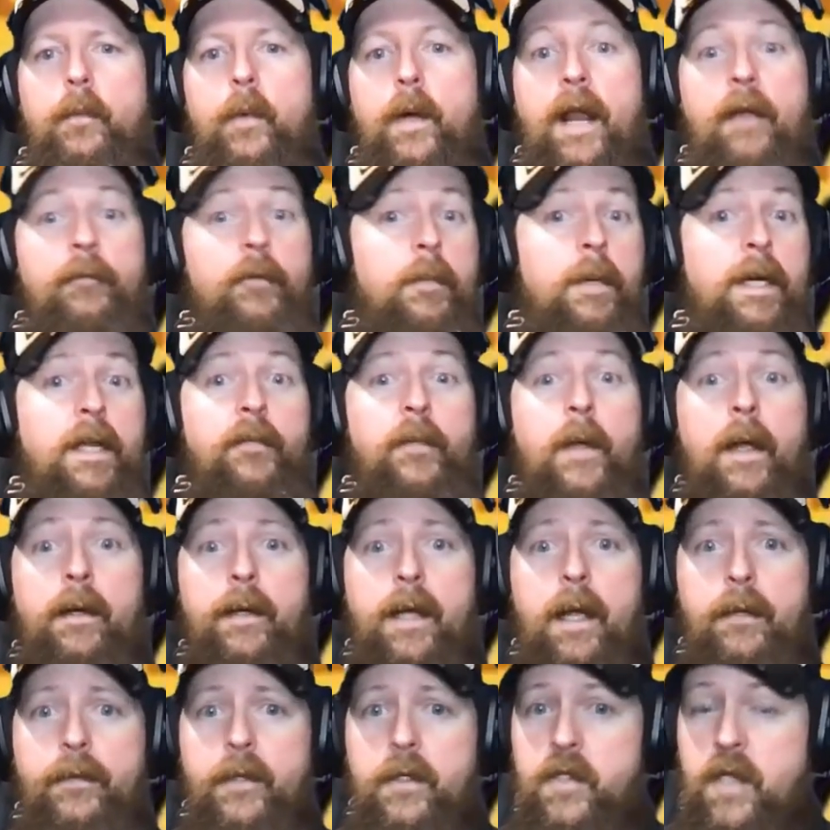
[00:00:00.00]
When everybody
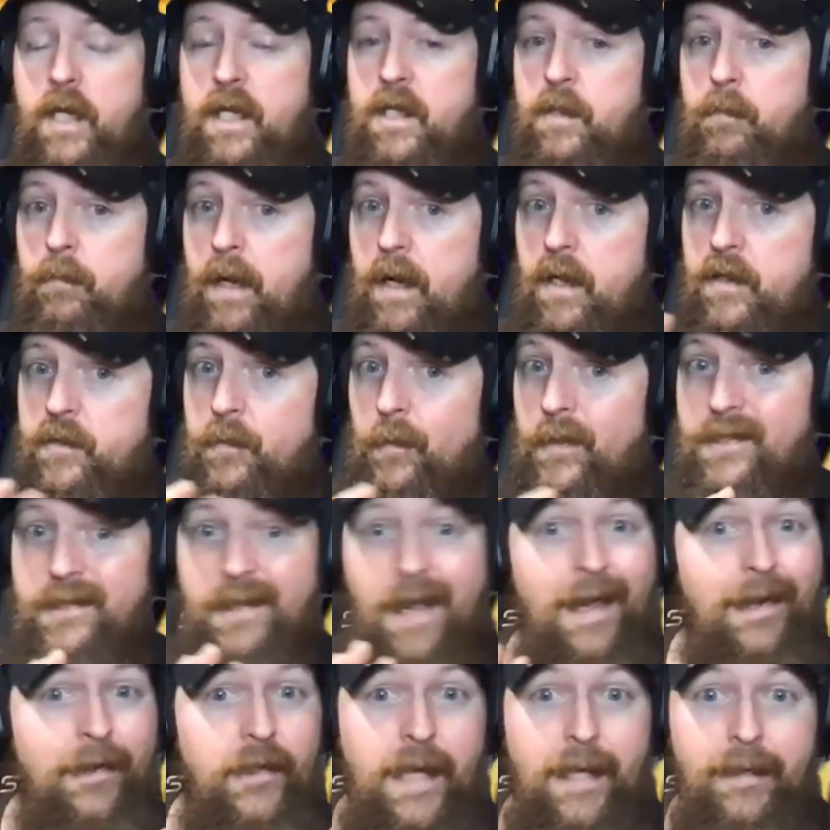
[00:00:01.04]
found out that Jason Brous was
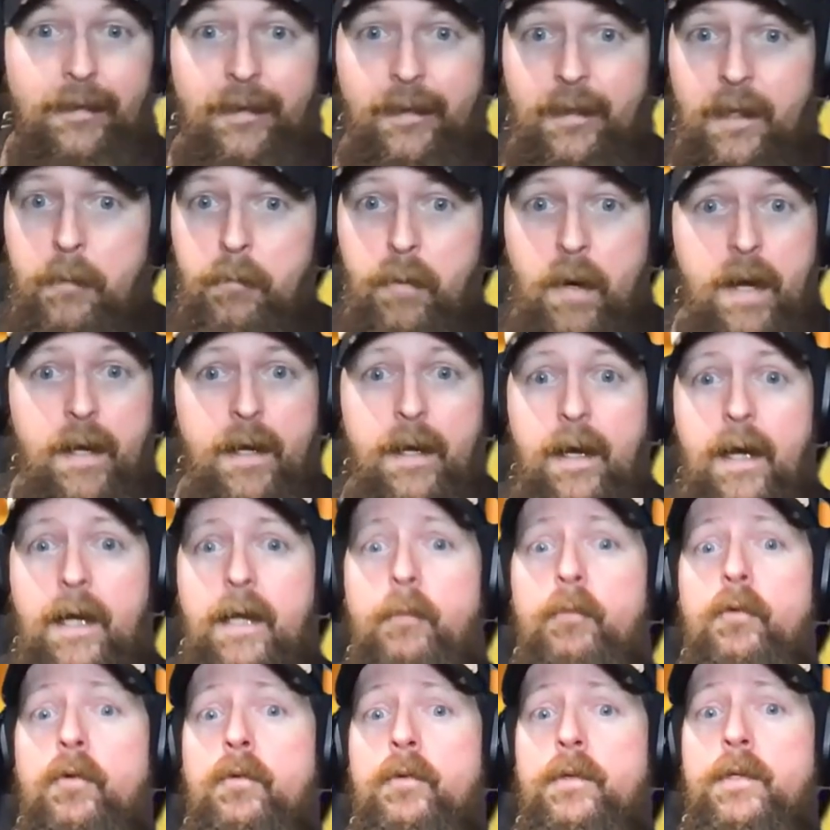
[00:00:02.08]
not technically breaking
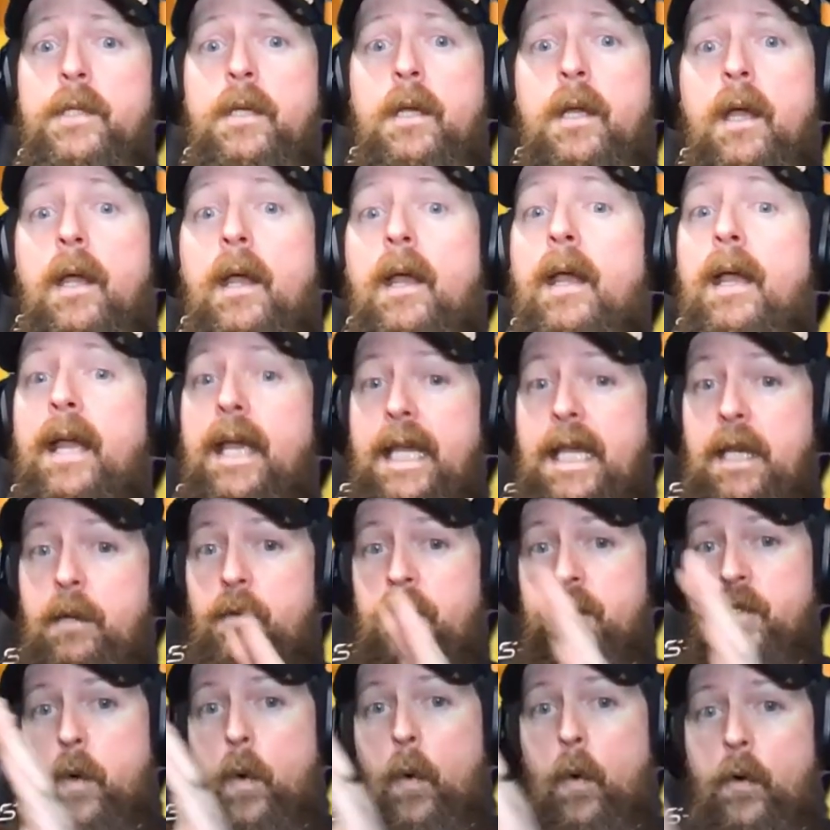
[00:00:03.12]
any rules, he
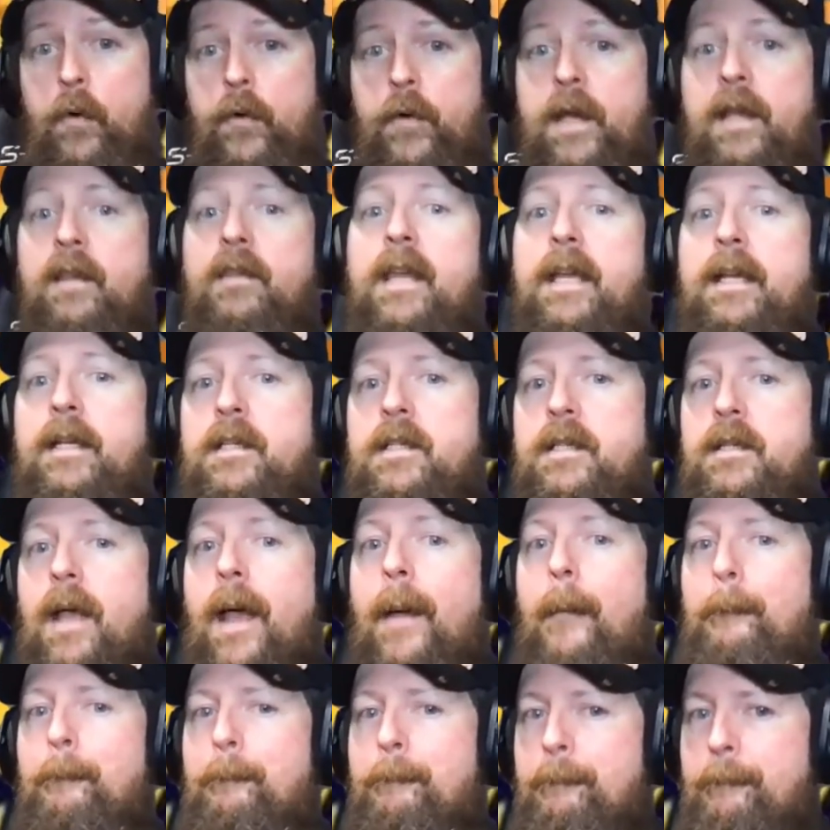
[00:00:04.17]
was ordering things
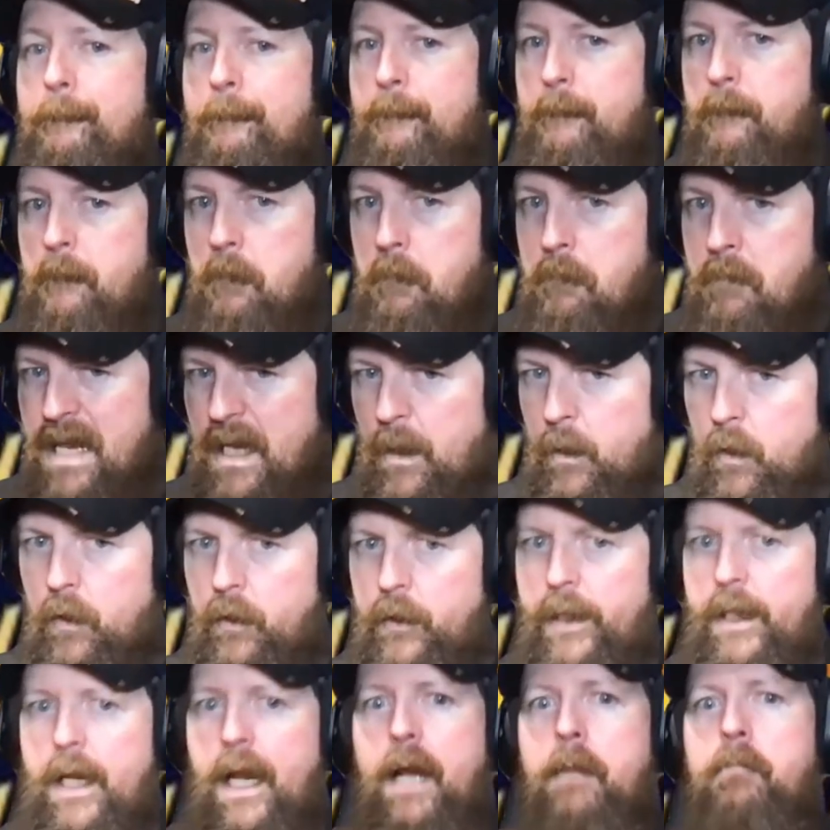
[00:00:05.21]

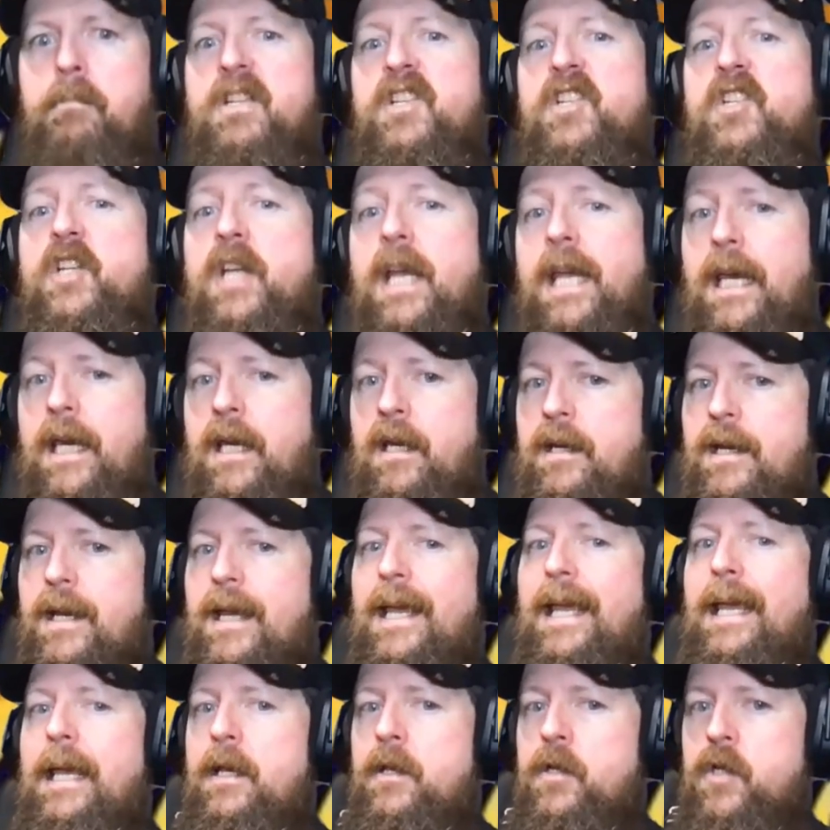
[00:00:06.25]
milled and machined
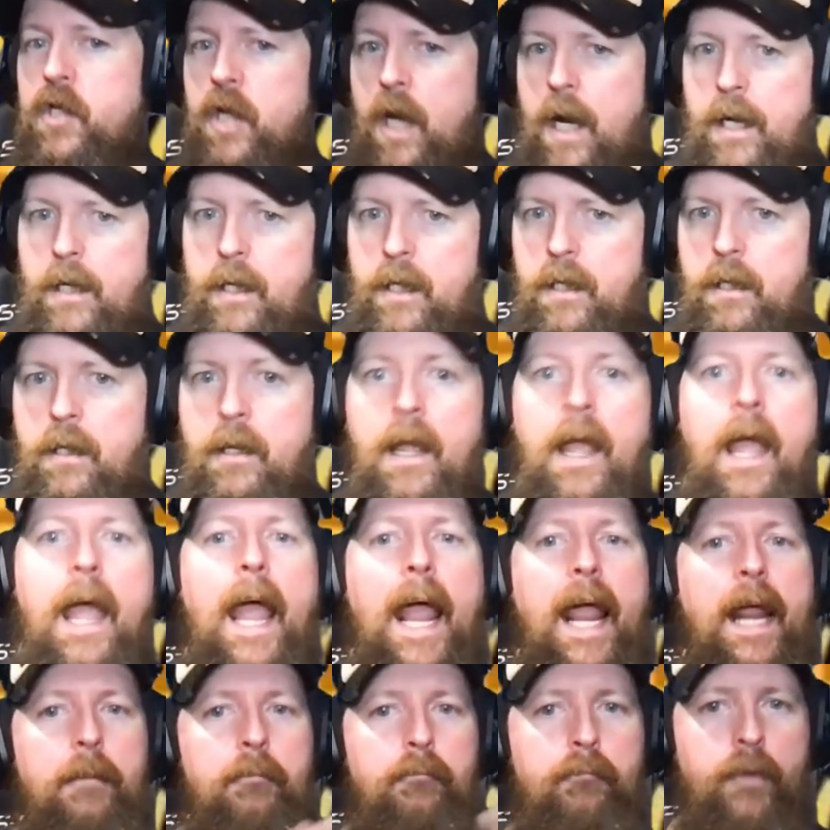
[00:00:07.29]
in China
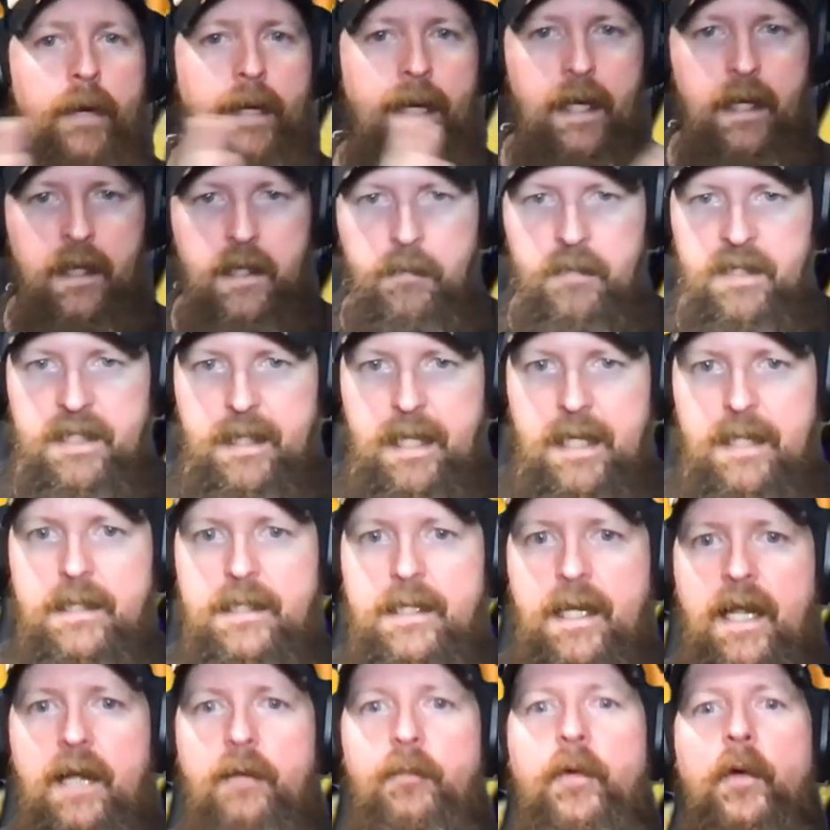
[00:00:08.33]
and bringing them
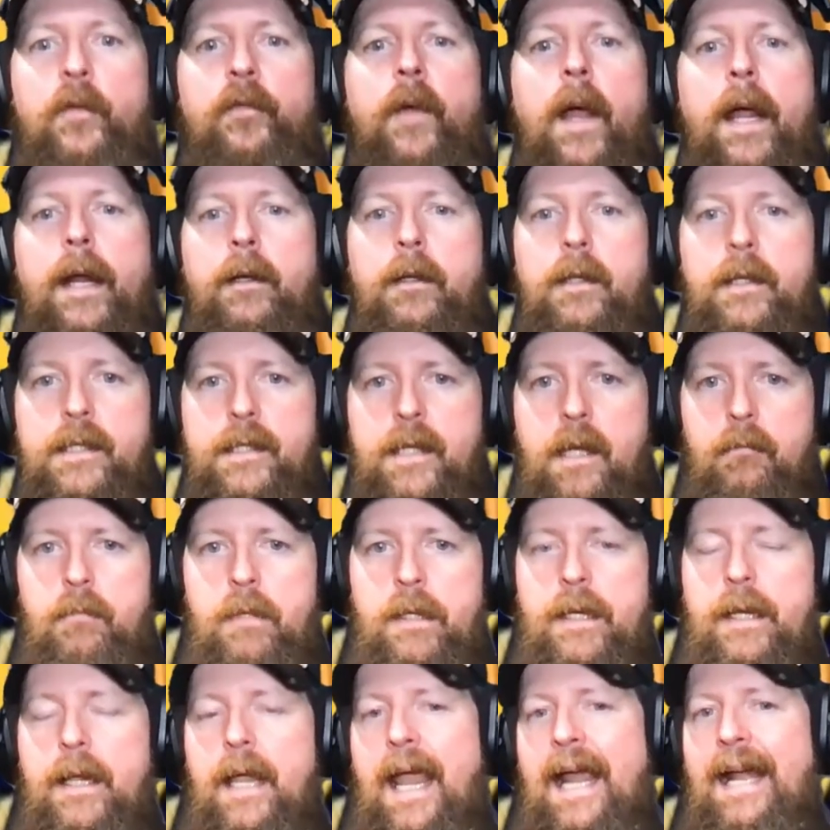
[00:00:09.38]
stateside for final
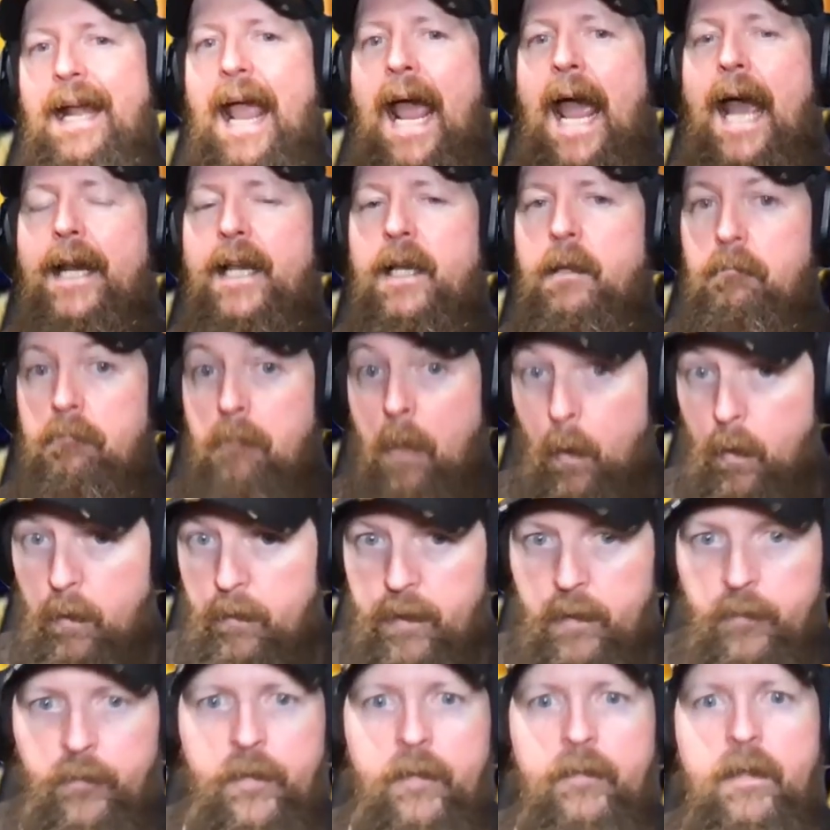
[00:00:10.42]
assembly and adding more
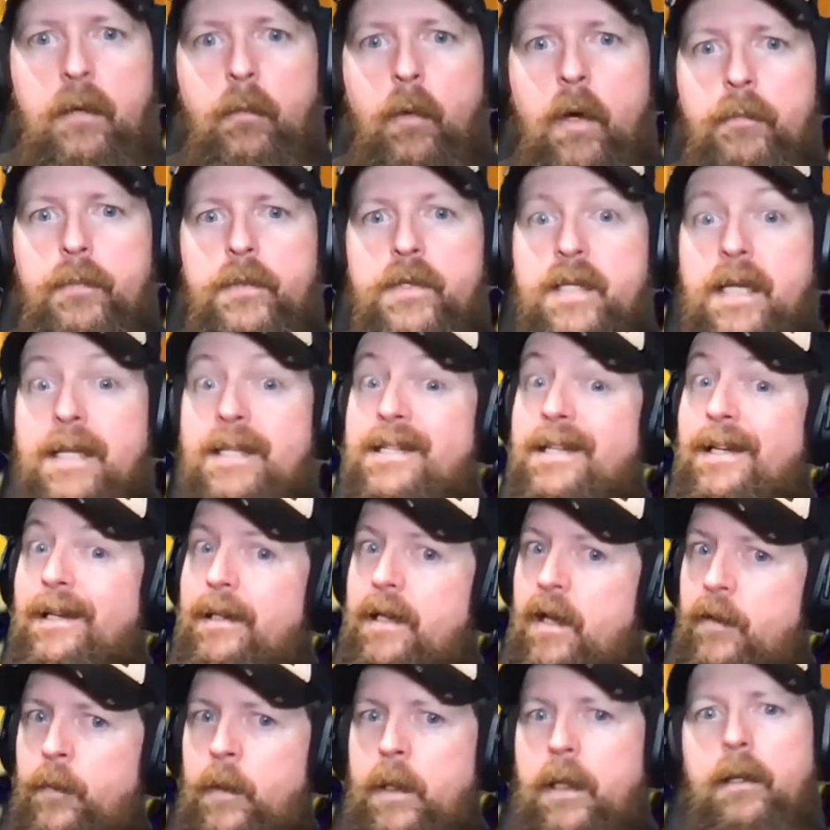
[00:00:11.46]
than 51%,
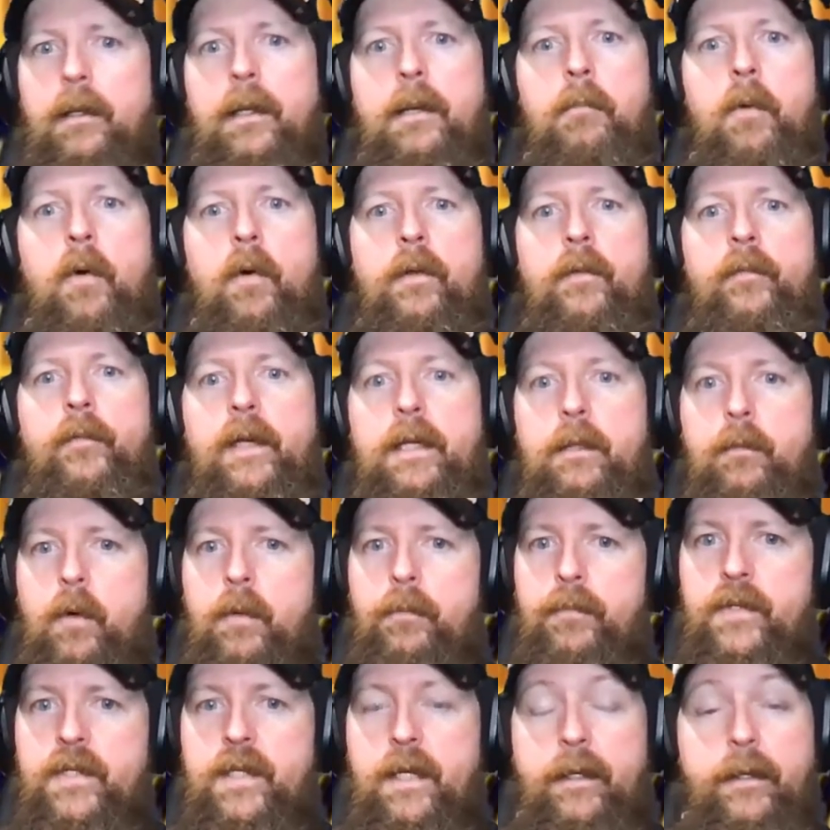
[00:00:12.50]
significantly more than
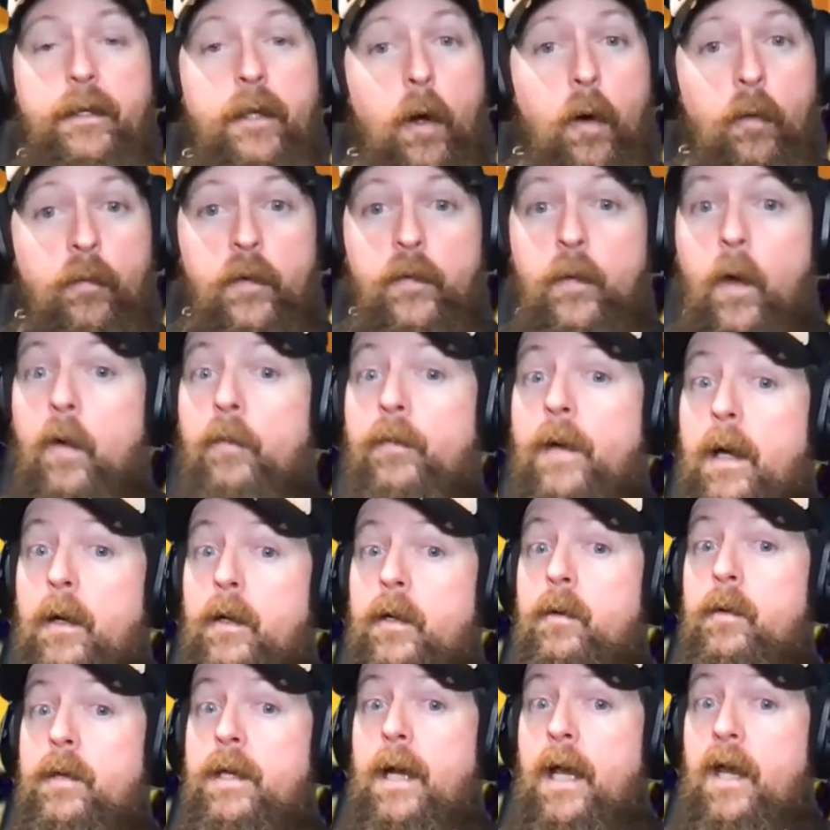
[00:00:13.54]
51% of the overall
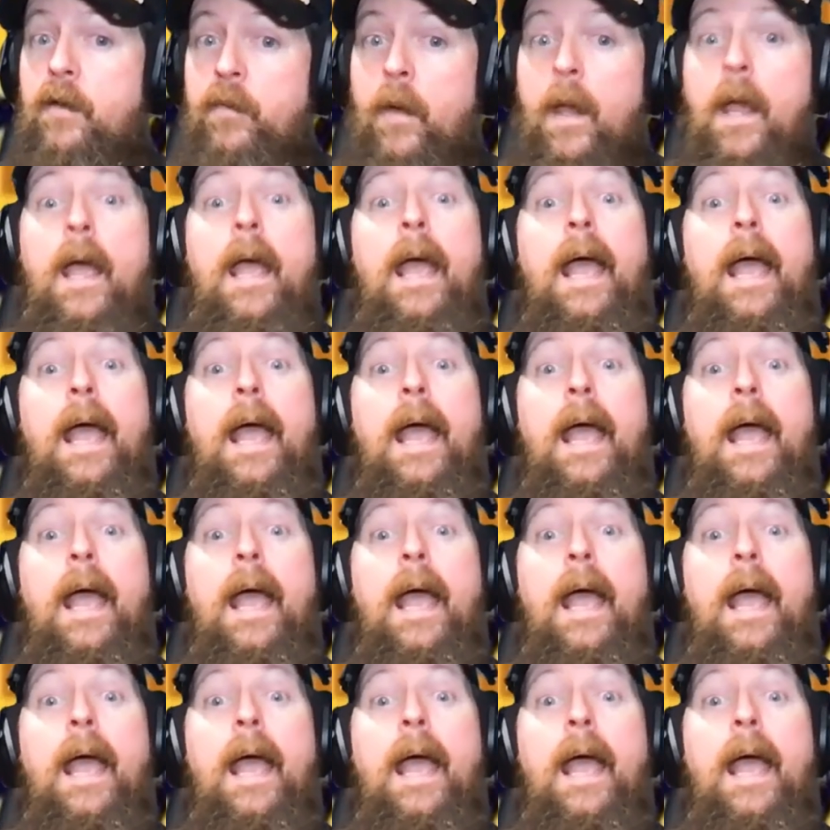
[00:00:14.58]
value of the knife,